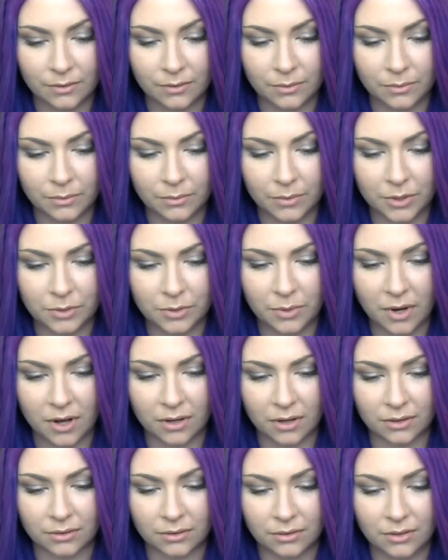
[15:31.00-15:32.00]
What's
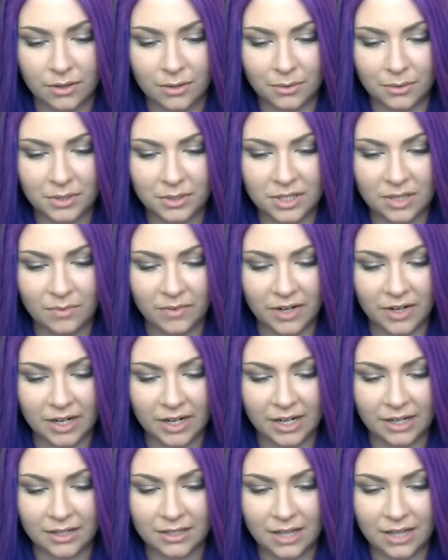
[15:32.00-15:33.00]
wrong? You don't seem
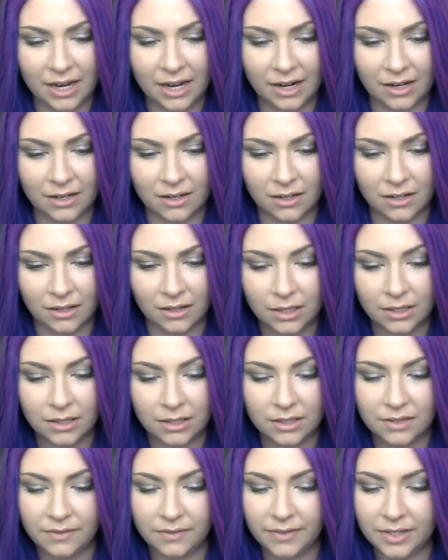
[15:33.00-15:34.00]
very excited.
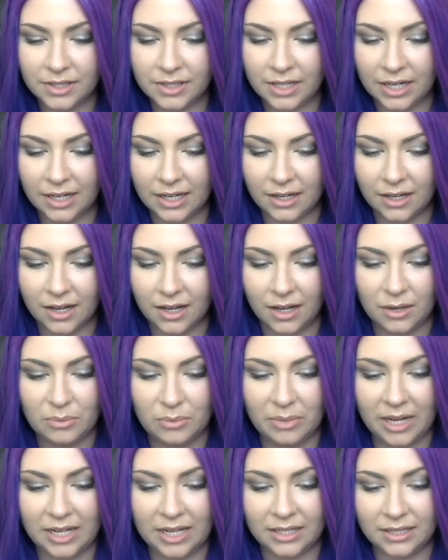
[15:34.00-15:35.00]
This feels like a cut and
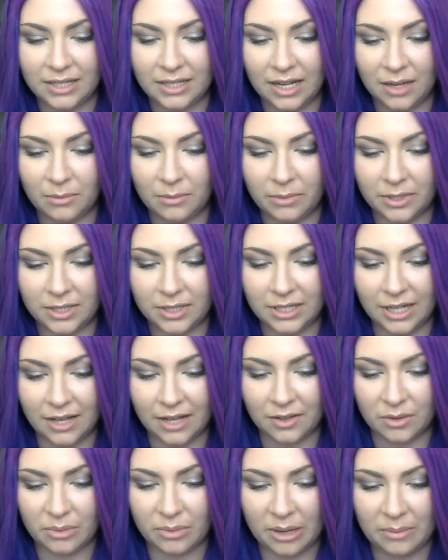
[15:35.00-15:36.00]
paste date put
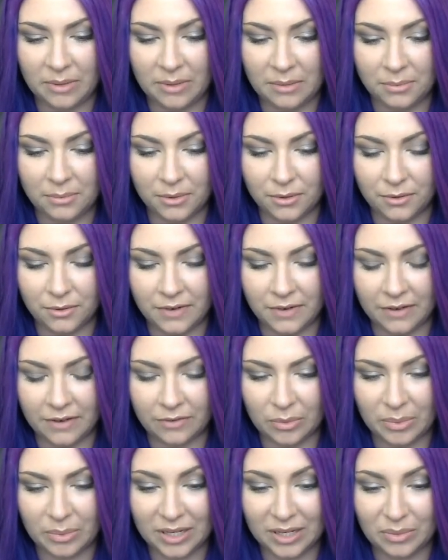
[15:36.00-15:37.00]
together by people who've
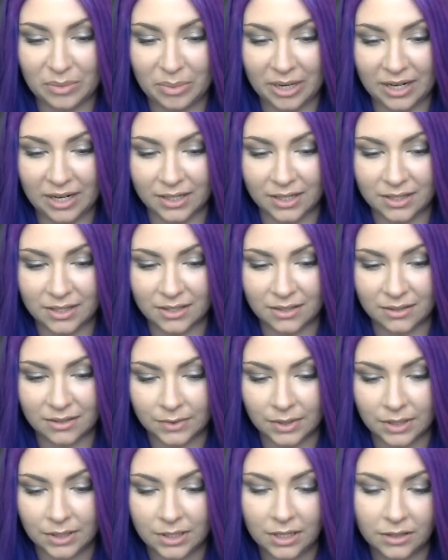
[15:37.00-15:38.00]
never been to Paris.
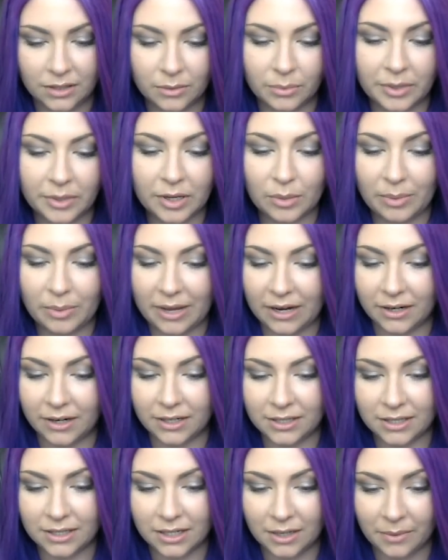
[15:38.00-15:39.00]
Not the real
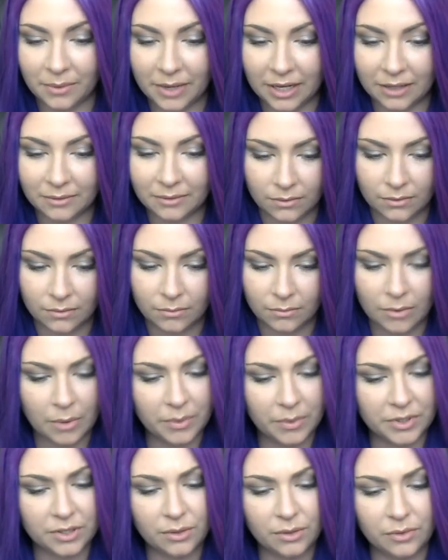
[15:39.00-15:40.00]
Paris, anyway. What
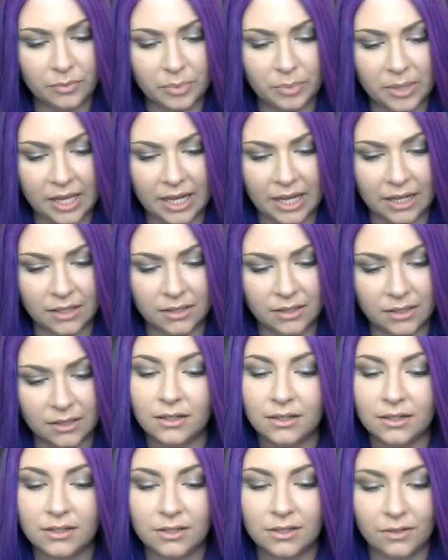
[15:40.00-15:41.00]
would you have planned?
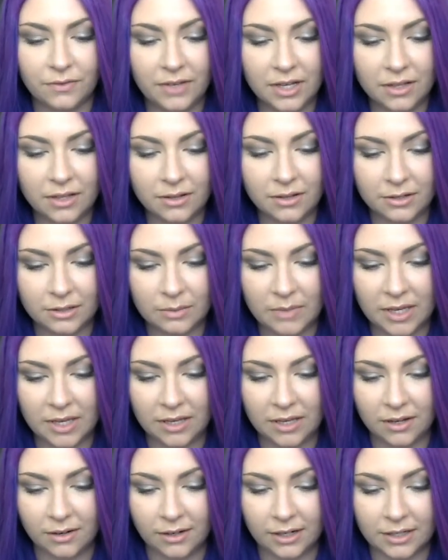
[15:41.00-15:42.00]
Sophia looked at me
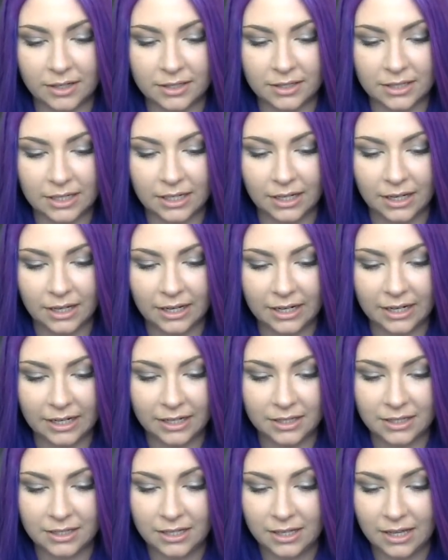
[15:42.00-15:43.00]
curiously, and I
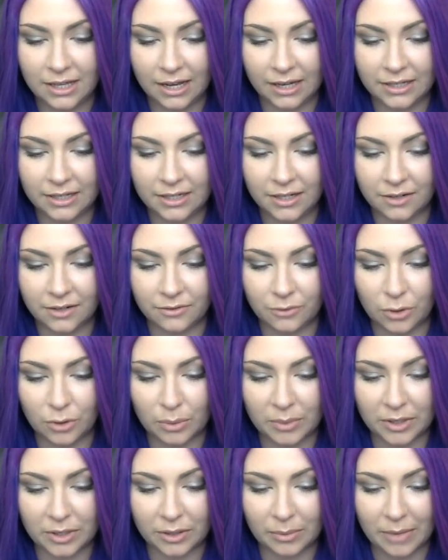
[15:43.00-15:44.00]
could see the idea
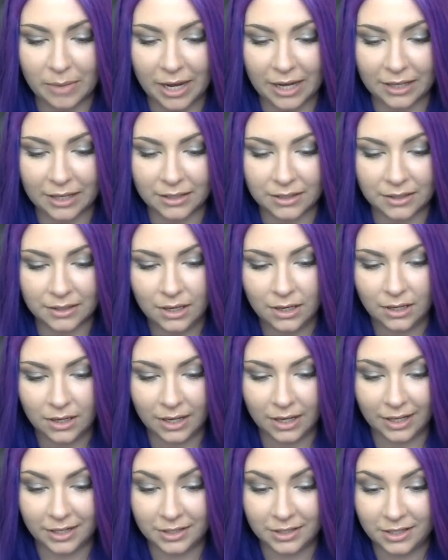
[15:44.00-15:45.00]
form in her mind.
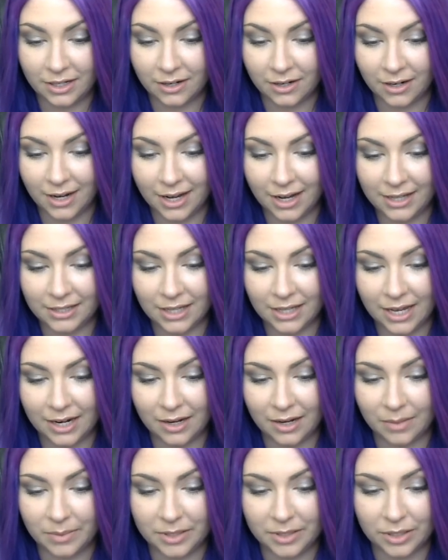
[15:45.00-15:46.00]
I could see her eyes light
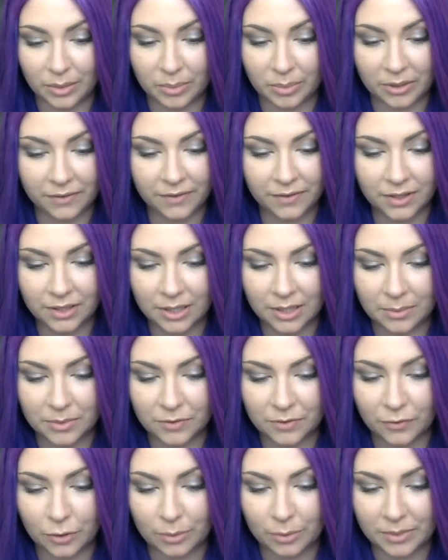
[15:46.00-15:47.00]
up as her perfect lips
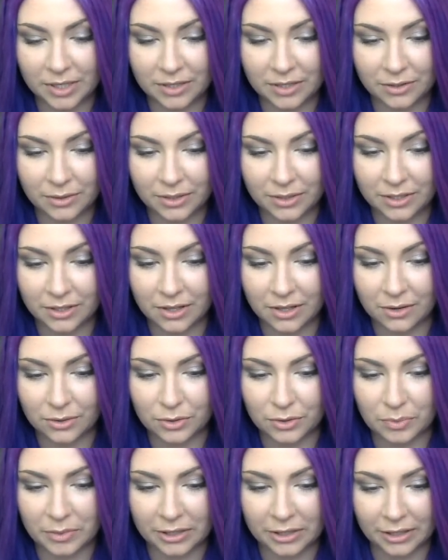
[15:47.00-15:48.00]
formed into a slow
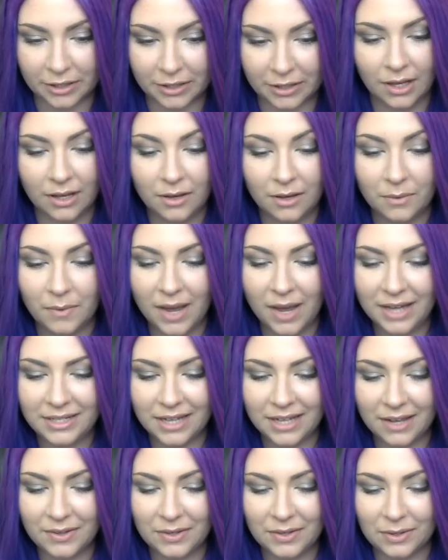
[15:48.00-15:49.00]
smirk. Why
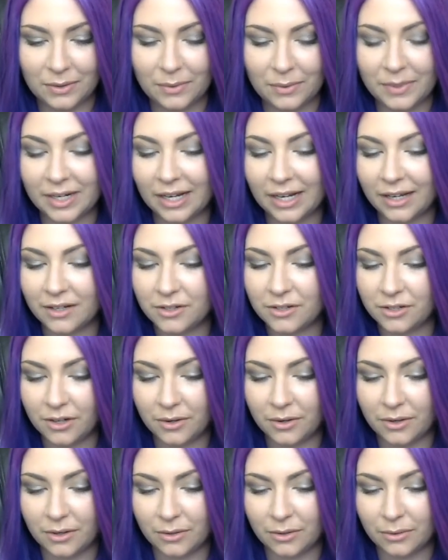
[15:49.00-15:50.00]
tell you when I can show
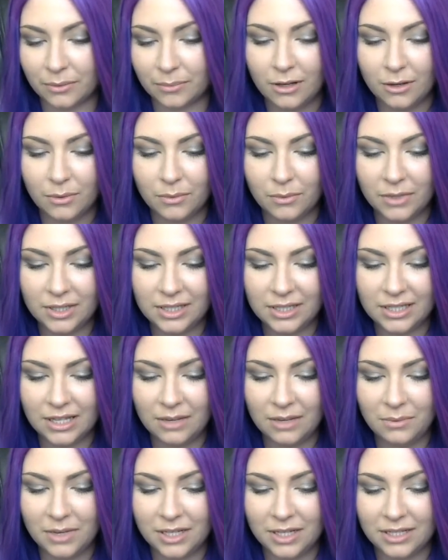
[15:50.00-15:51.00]
you? What
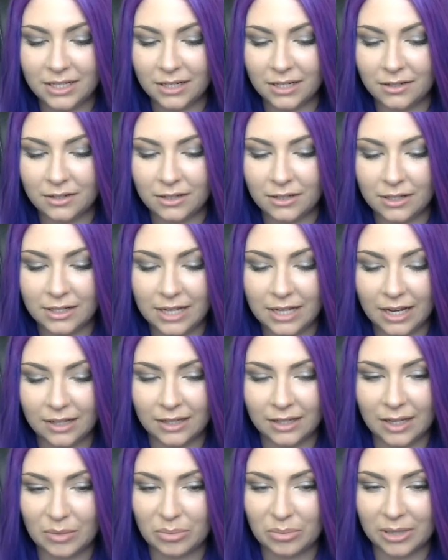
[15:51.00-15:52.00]
say we ditch the date
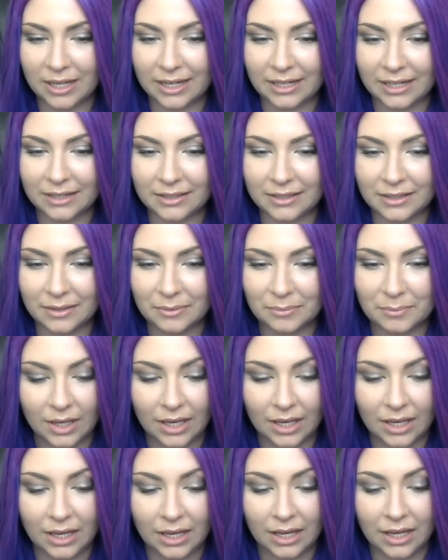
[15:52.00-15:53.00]
they planned?
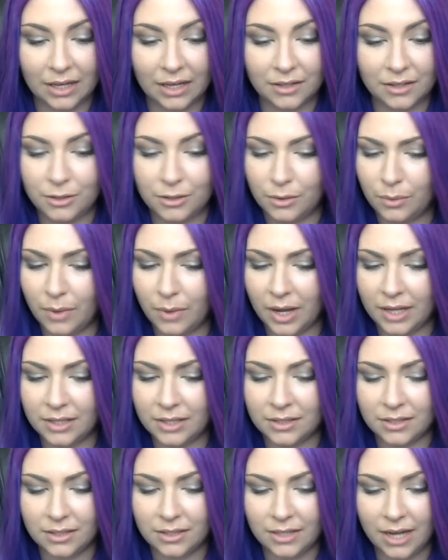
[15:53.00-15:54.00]
And do what
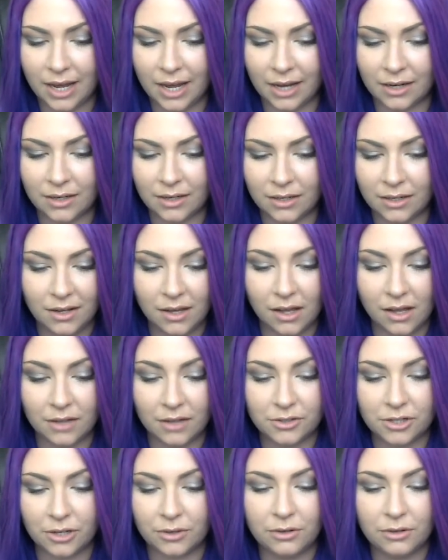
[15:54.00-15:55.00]
instead? I'll
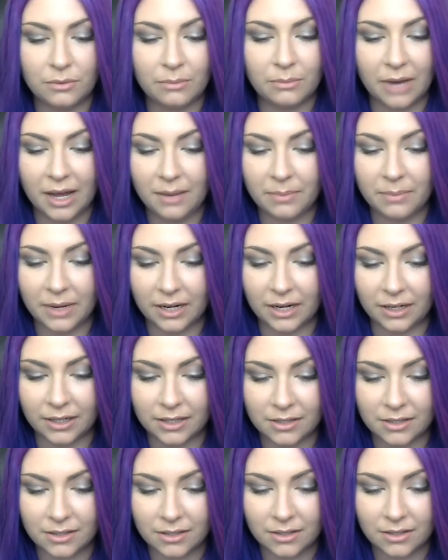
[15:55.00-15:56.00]
show you my
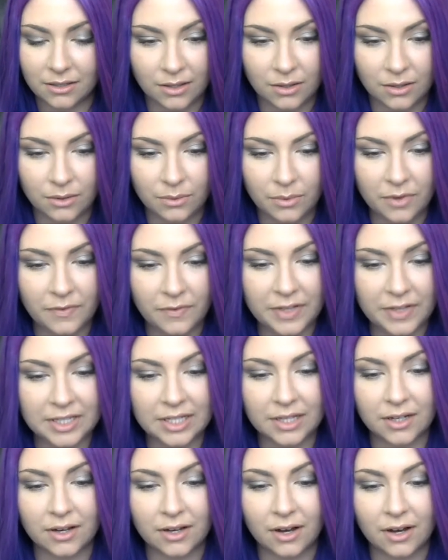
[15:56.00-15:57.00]
Paris. We'll
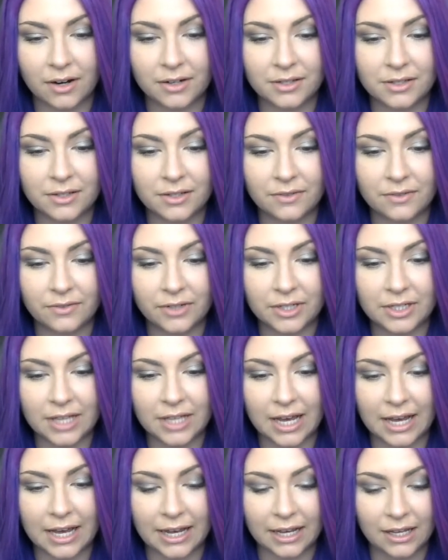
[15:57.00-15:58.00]
visit the gardens of
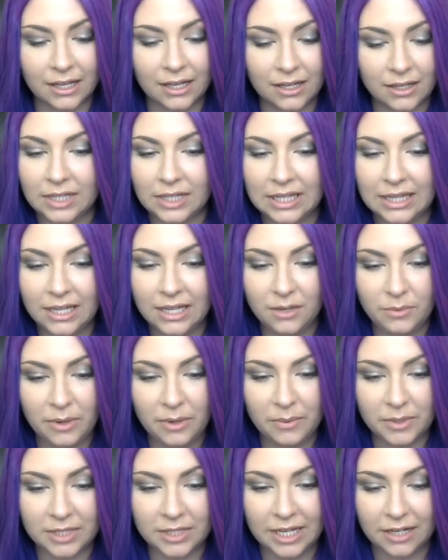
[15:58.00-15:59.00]
Versailles, then we
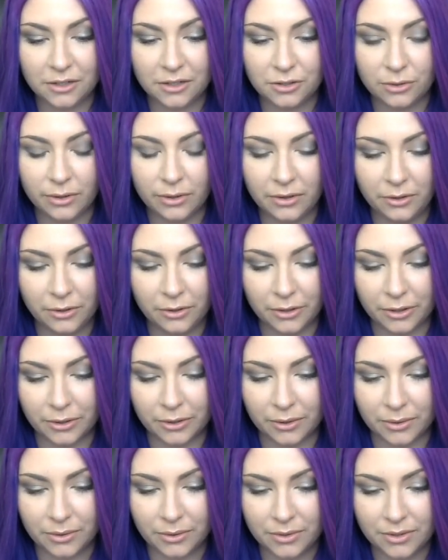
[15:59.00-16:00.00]
will take a short
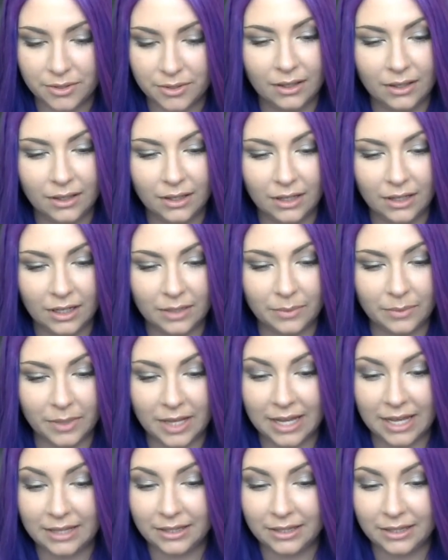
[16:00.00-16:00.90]
cruise, and we'll end